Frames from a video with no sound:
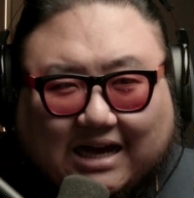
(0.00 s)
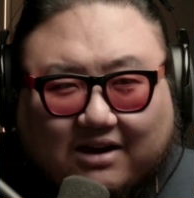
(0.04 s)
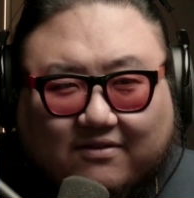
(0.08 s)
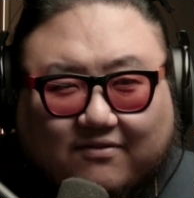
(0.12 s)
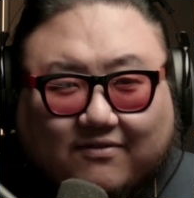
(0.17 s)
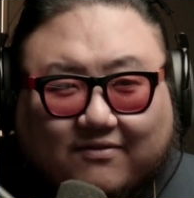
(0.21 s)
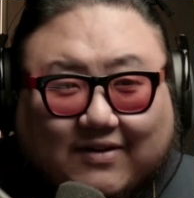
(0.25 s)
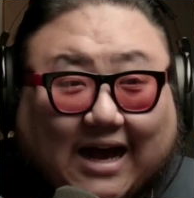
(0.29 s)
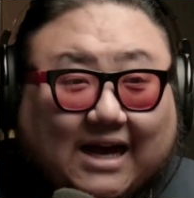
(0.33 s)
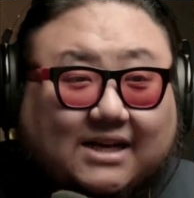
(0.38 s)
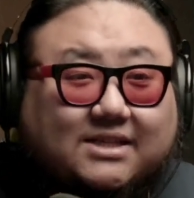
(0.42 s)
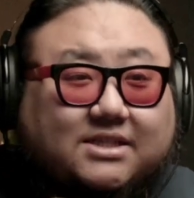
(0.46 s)

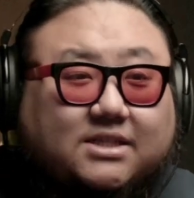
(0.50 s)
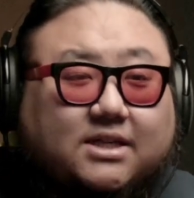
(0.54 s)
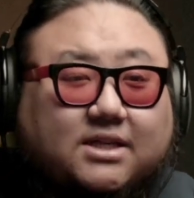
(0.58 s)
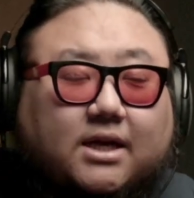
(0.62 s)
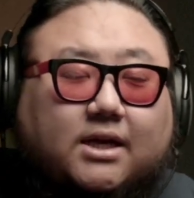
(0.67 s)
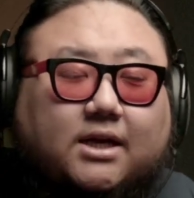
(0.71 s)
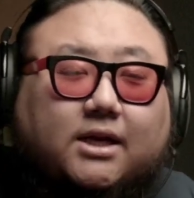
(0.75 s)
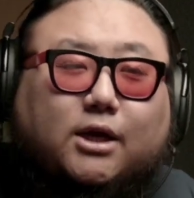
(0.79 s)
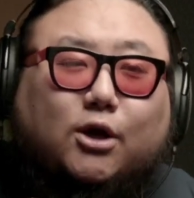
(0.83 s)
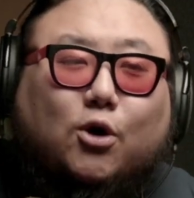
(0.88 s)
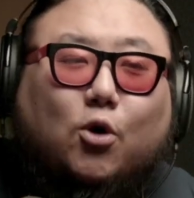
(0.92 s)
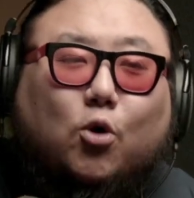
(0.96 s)

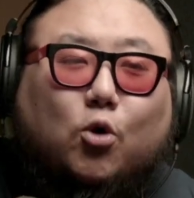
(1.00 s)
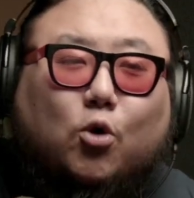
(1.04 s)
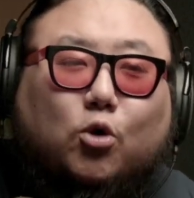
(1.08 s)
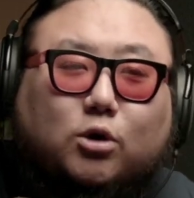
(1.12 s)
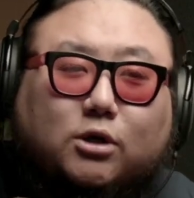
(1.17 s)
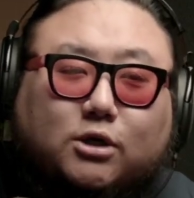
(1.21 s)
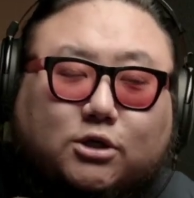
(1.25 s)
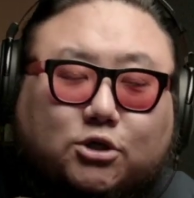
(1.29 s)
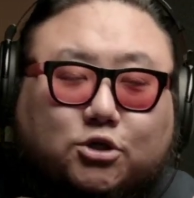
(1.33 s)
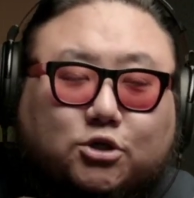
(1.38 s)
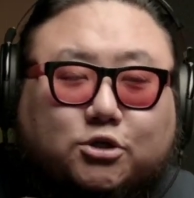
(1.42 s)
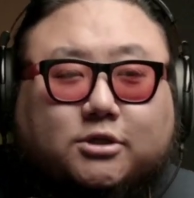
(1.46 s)
fascinating or
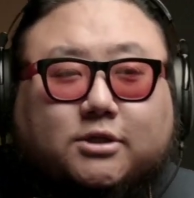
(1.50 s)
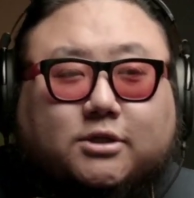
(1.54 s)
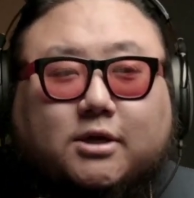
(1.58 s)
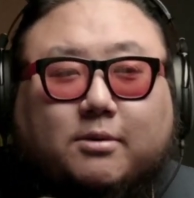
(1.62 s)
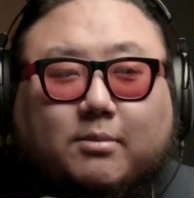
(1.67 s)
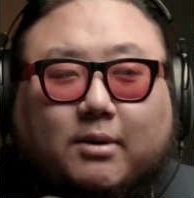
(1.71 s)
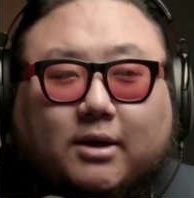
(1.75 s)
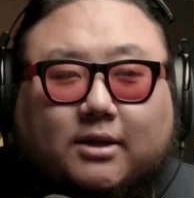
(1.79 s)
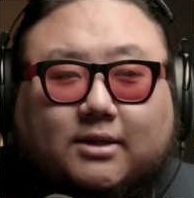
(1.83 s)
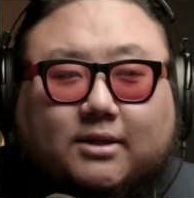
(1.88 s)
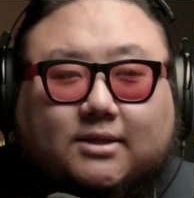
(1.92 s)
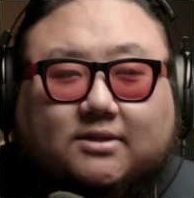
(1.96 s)
interesting
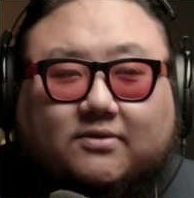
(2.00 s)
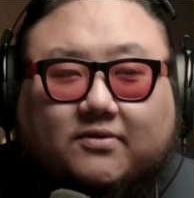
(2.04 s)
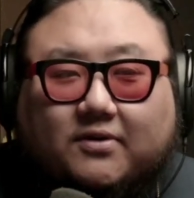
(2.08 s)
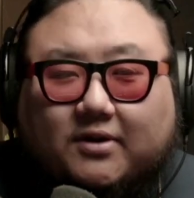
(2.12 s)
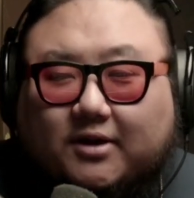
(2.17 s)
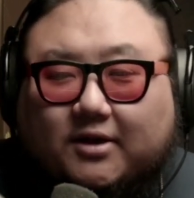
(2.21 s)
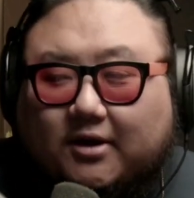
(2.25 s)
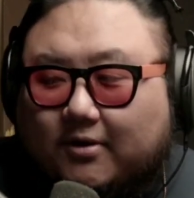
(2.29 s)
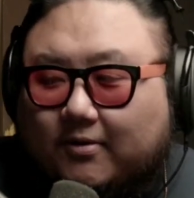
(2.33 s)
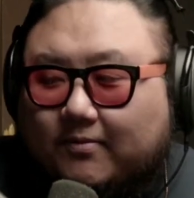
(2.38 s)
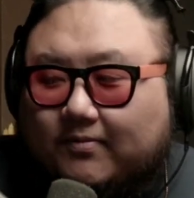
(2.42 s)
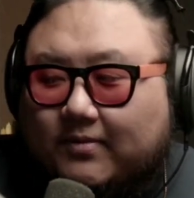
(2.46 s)
about this
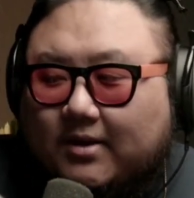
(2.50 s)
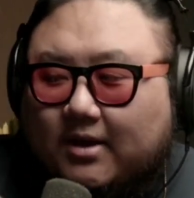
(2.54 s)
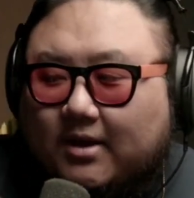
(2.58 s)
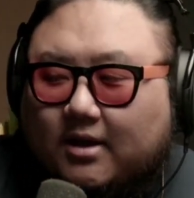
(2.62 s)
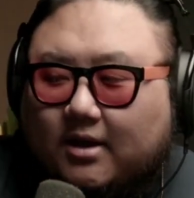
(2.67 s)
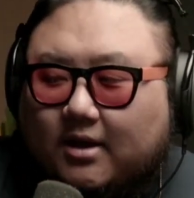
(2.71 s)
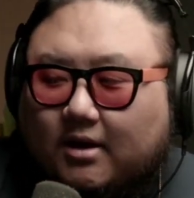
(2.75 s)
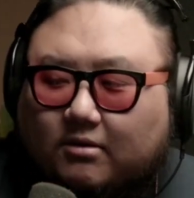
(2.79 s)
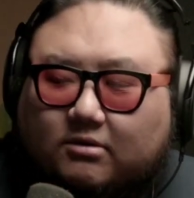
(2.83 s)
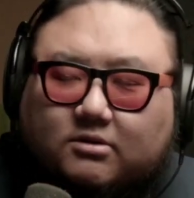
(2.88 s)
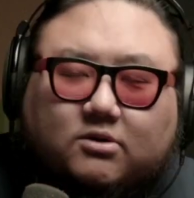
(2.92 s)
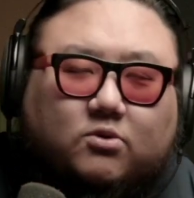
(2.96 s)
video.
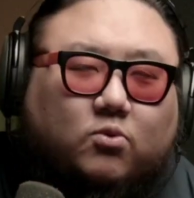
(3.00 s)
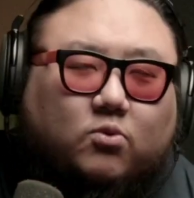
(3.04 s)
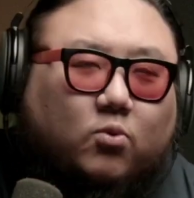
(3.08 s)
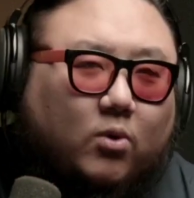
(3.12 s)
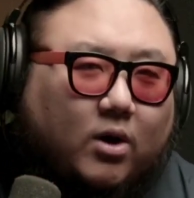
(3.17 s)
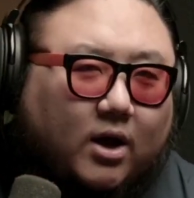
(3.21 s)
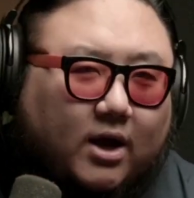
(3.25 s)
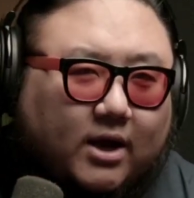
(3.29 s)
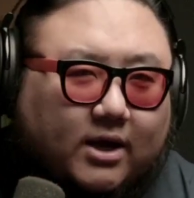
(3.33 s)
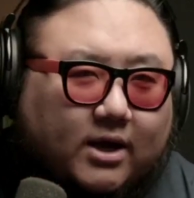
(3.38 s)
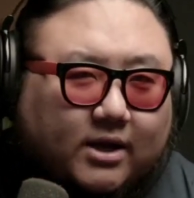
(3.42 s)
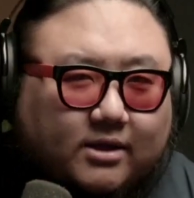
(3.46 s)
I wonder
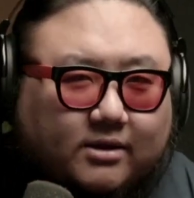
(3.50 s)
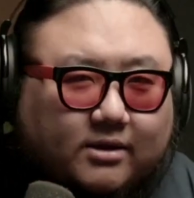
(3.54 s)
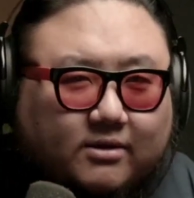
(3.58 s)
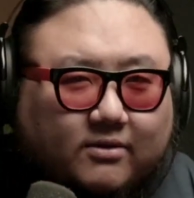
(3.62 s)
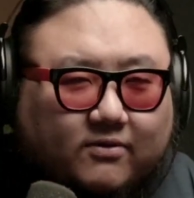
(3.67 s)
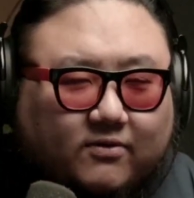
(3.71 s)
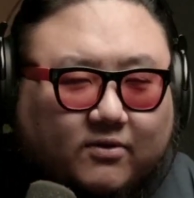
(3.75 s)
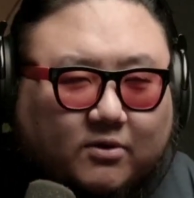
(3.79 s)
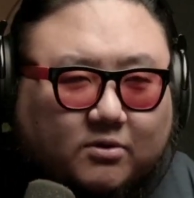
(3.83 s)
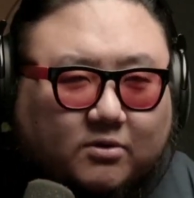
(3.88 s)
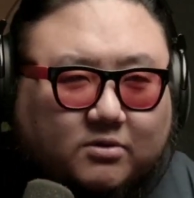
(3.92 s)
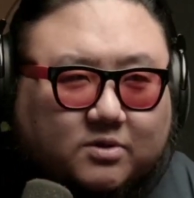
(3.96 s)
why the
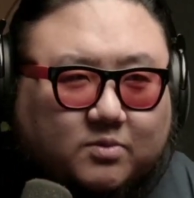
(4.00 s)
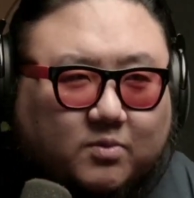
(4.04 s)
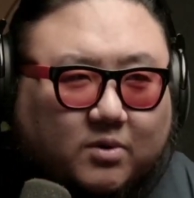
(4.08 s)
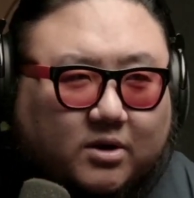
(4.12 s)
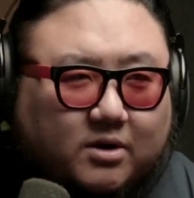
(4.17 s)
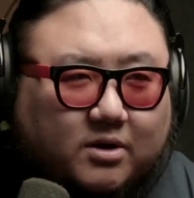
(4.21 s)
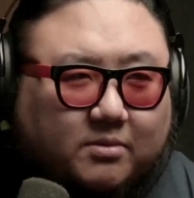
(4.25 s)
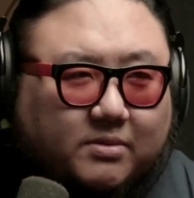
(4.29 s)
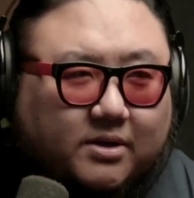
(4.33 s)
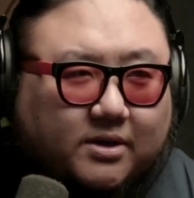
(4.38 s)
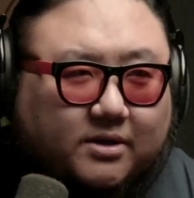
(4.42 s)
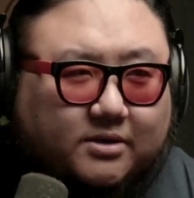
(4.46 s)
folks
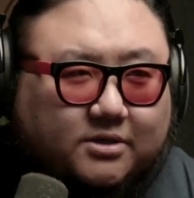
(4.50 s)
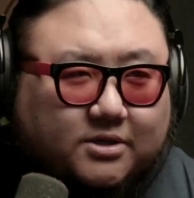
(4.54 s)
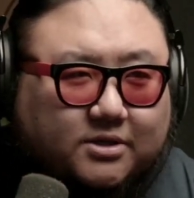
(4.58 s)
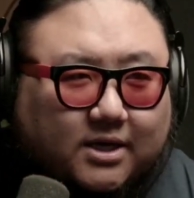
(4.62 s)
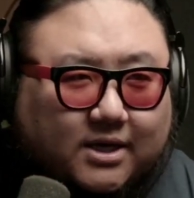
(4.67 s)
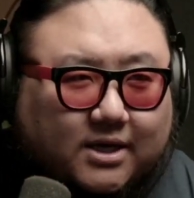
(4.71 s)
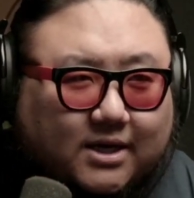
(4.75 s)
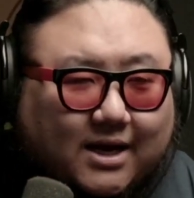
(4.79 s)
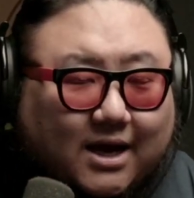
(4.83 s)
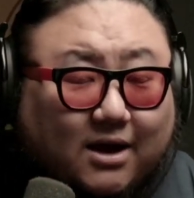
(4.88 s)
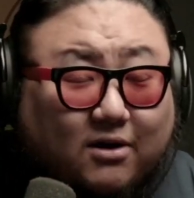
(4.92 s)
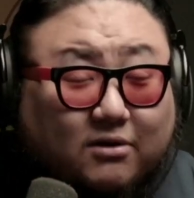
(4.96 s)
wanted me to
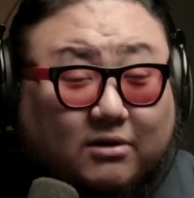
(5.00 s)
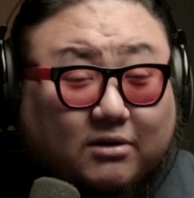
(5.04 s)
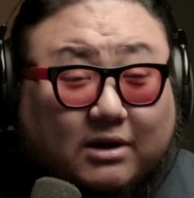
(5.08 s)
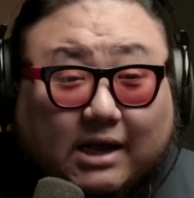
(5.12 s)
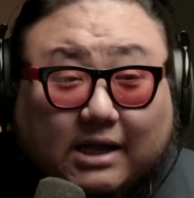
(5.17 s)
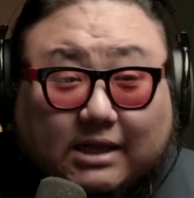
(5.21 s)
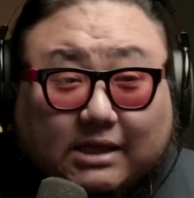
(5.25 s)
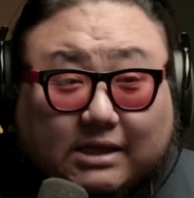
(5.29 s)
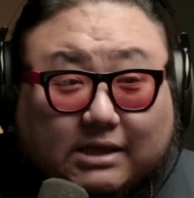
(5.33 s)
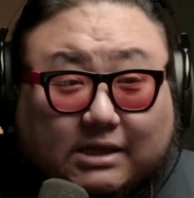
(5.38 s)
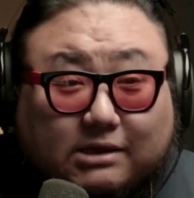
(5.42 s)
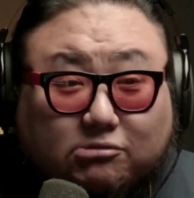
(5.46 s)
check it out.
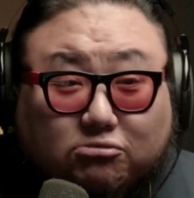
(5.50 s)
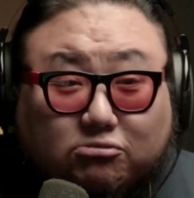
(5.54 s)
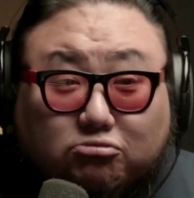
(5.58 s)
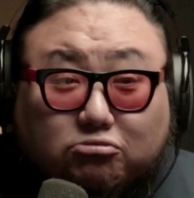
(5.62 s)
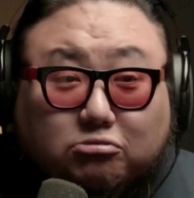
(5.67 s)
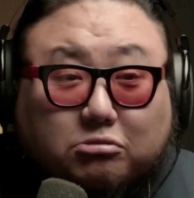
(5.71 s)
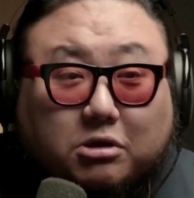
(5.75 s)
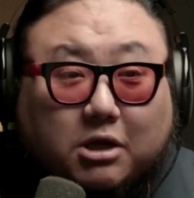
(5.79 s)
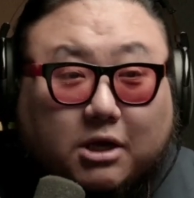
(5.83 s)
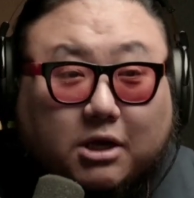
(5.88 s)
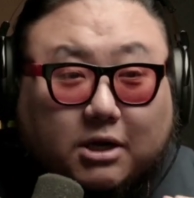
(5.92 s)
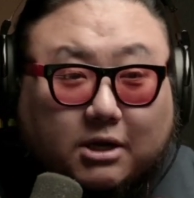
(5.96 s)
And
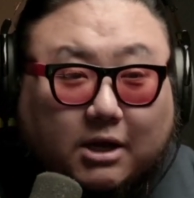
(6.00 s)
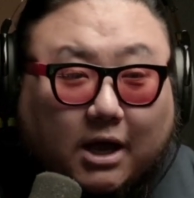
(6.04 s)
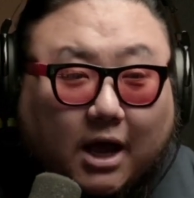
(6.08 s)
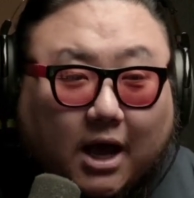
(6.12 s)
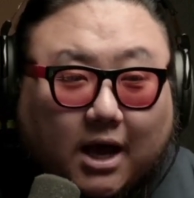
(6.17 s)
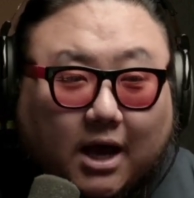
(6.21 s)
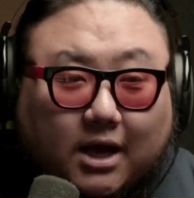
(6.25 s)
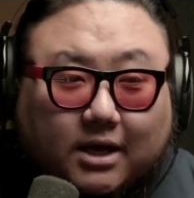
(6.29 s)
then I